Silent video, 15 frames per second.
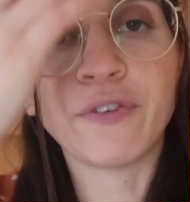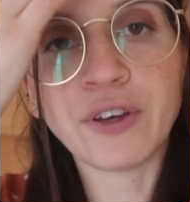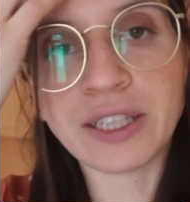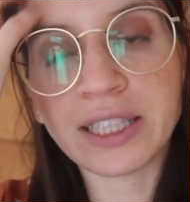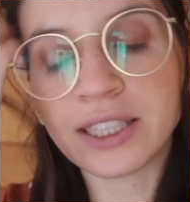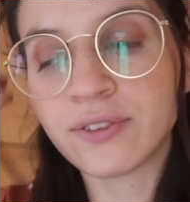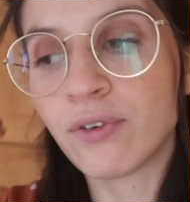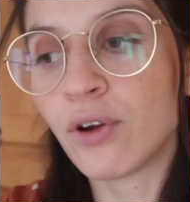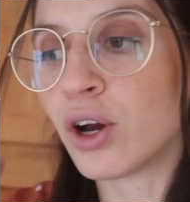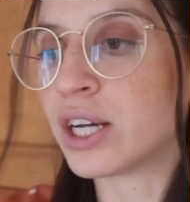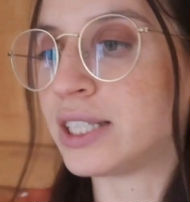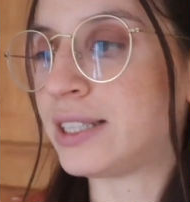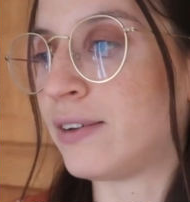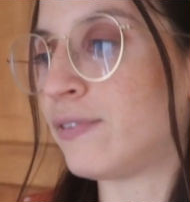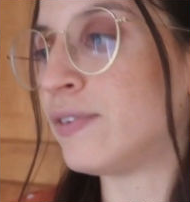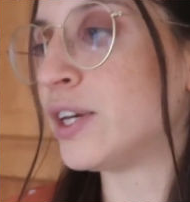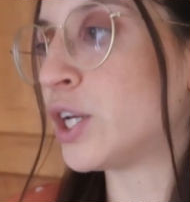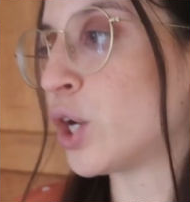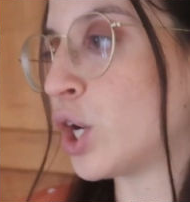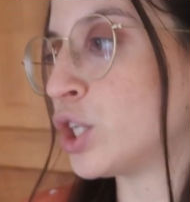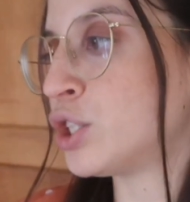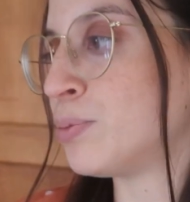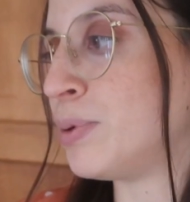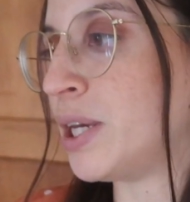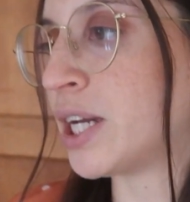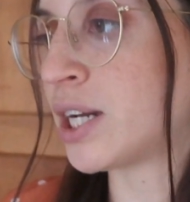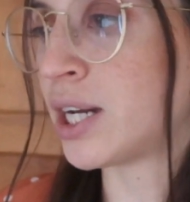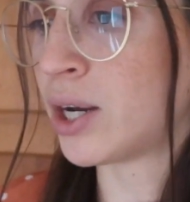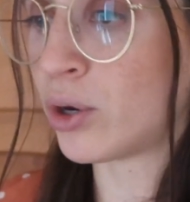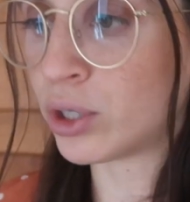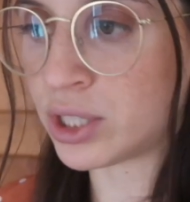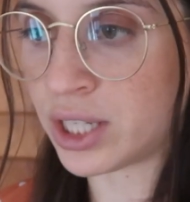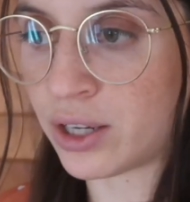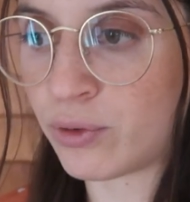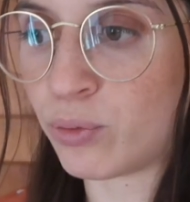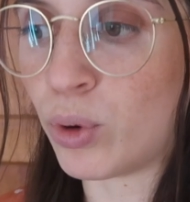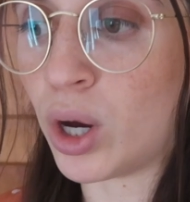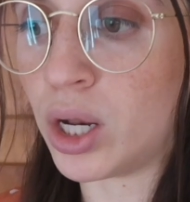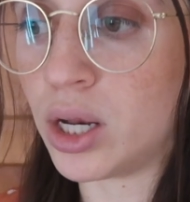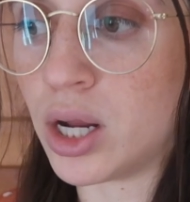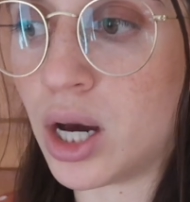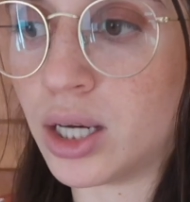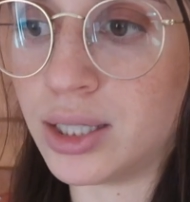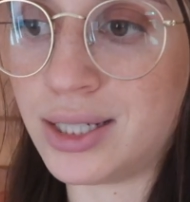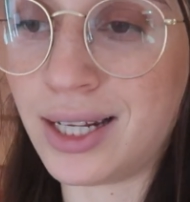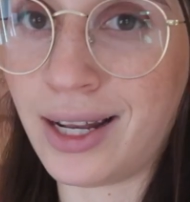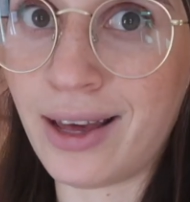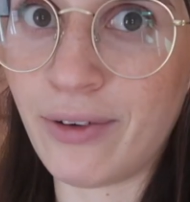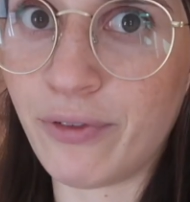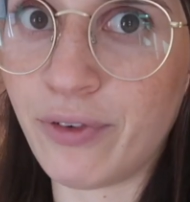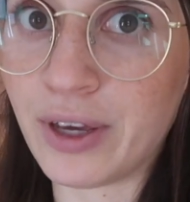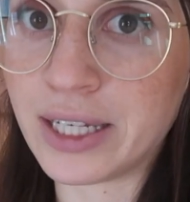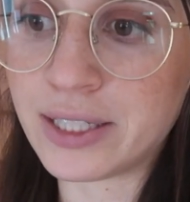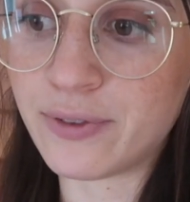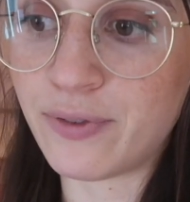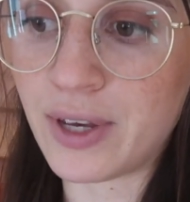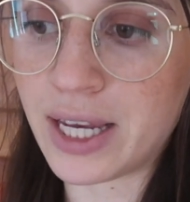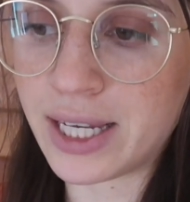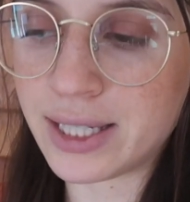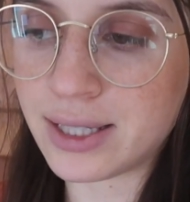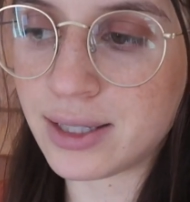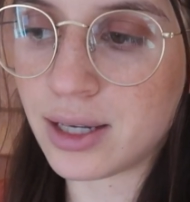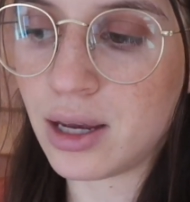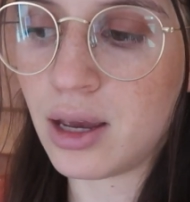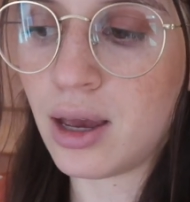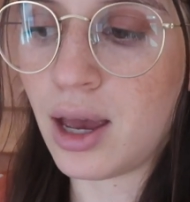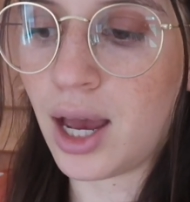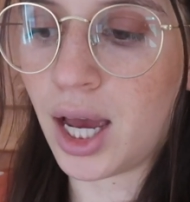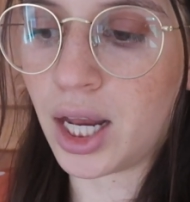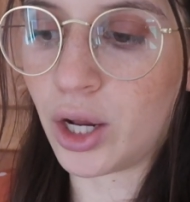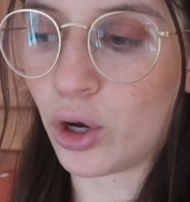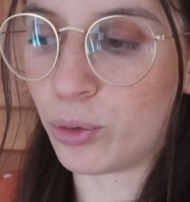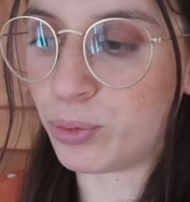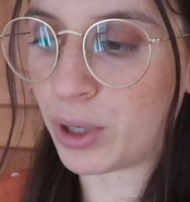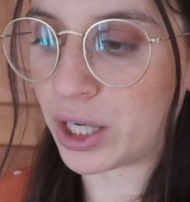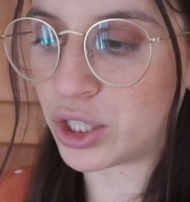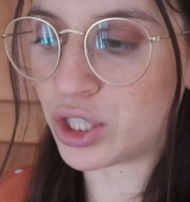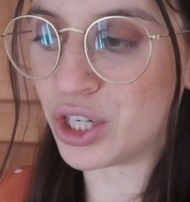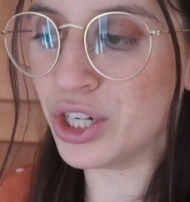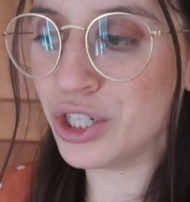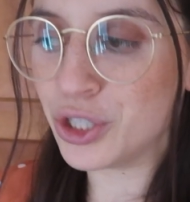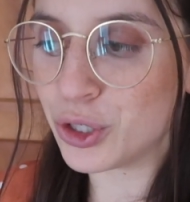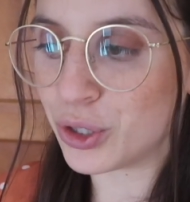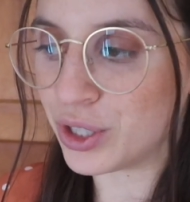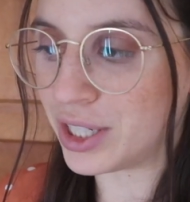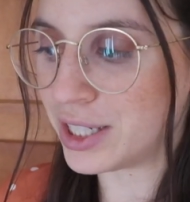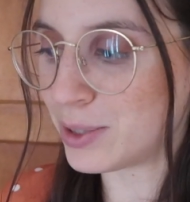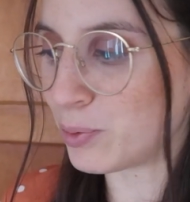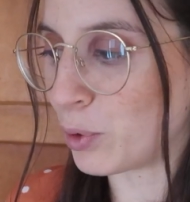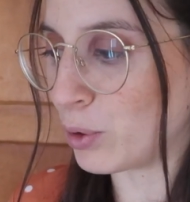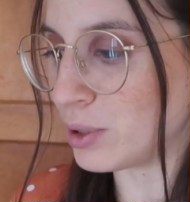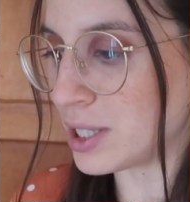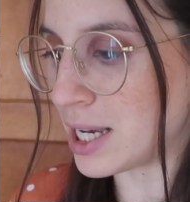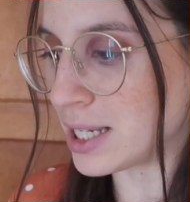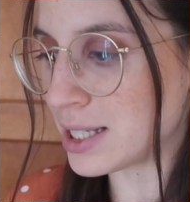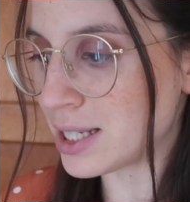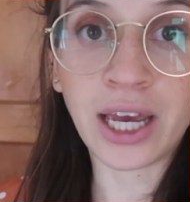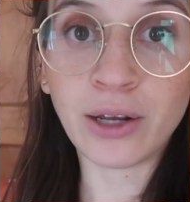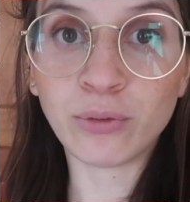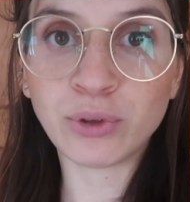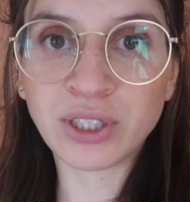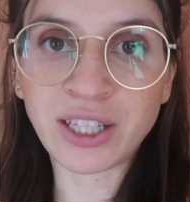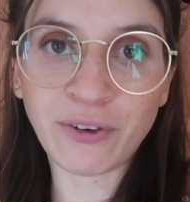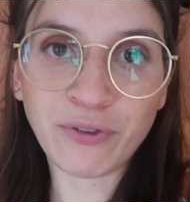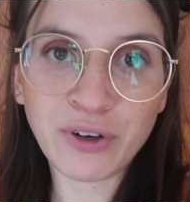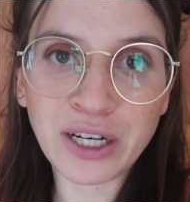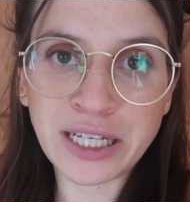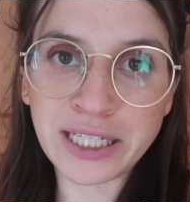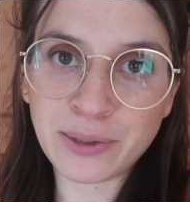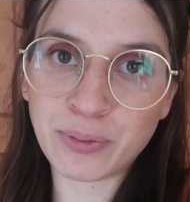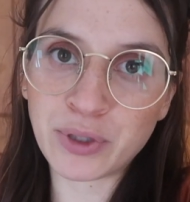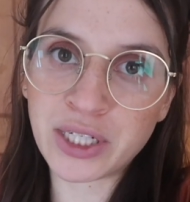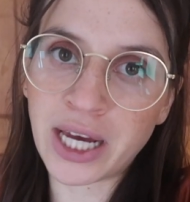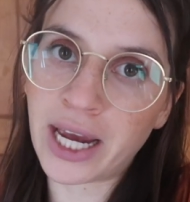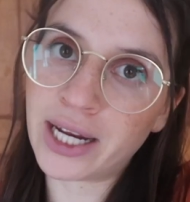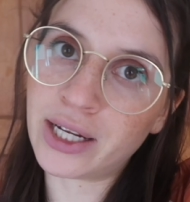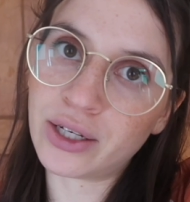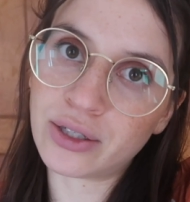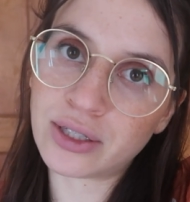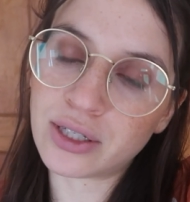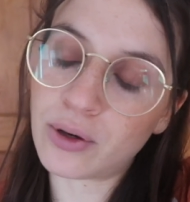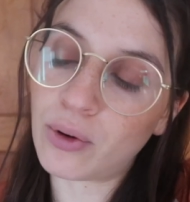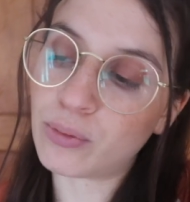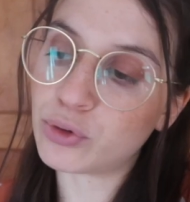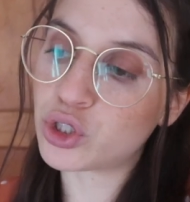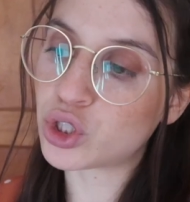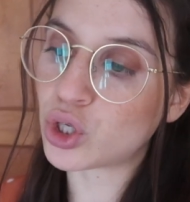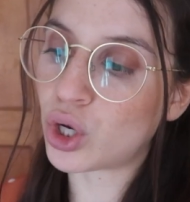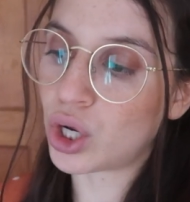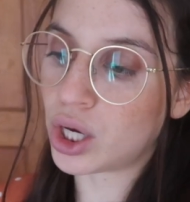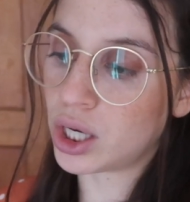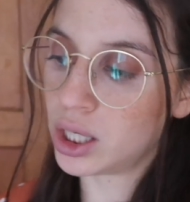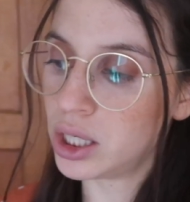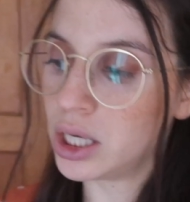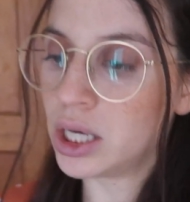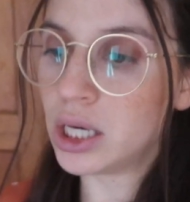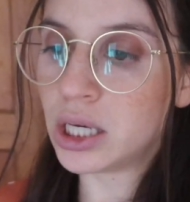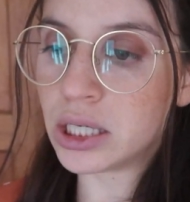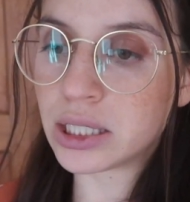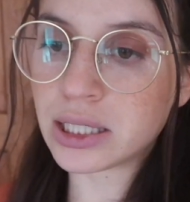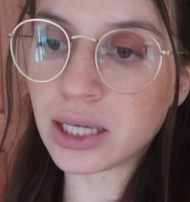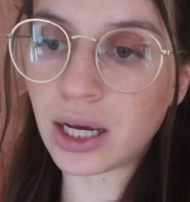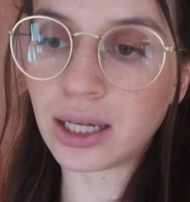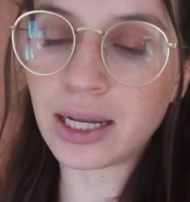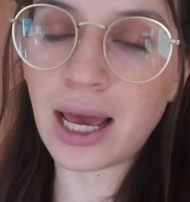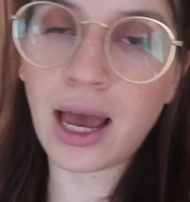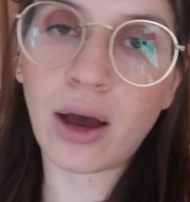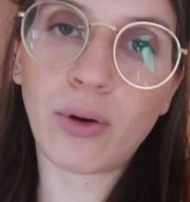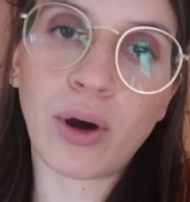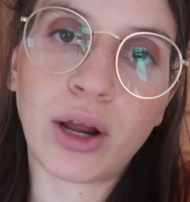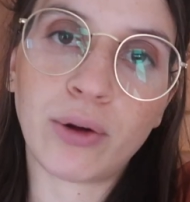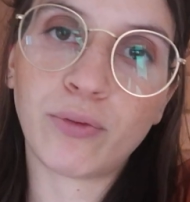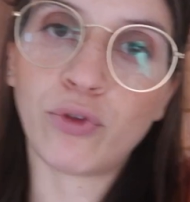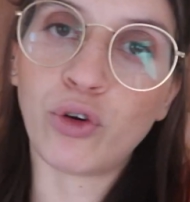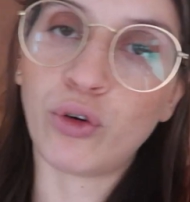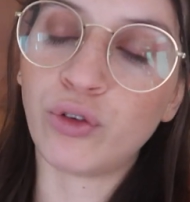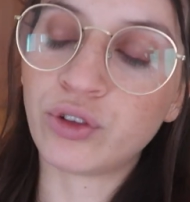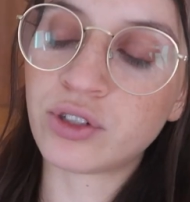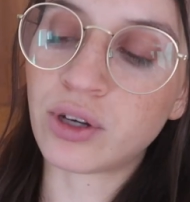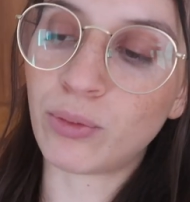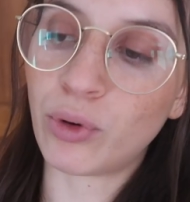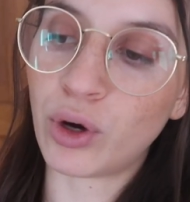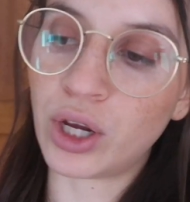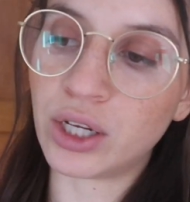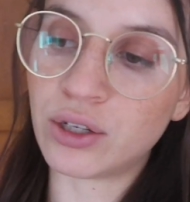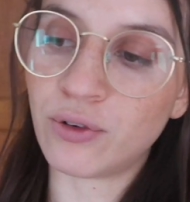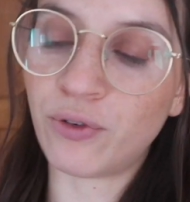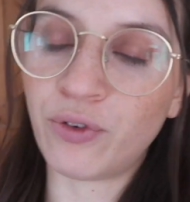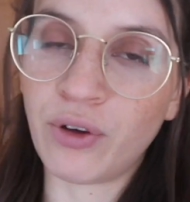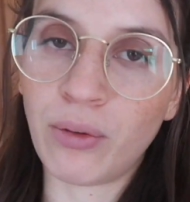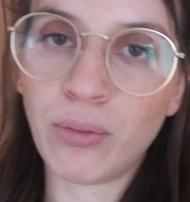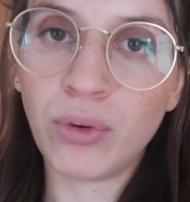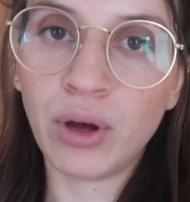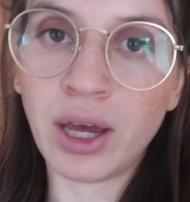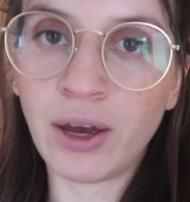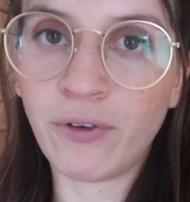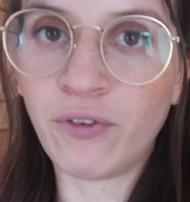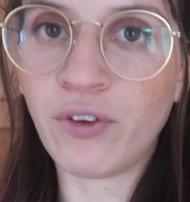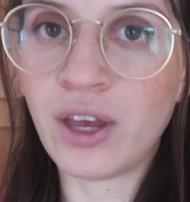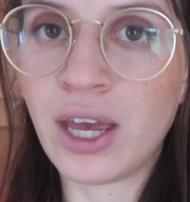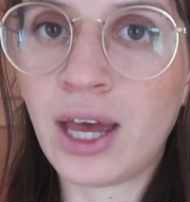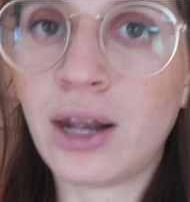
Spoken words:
I think this vlog is definitely going to be a chaotic one until everything is fixed. And I hope you actually enjoyed this process. It was definitely spontaneous, so I'm just gonna start now, and of course I'm going to film everything.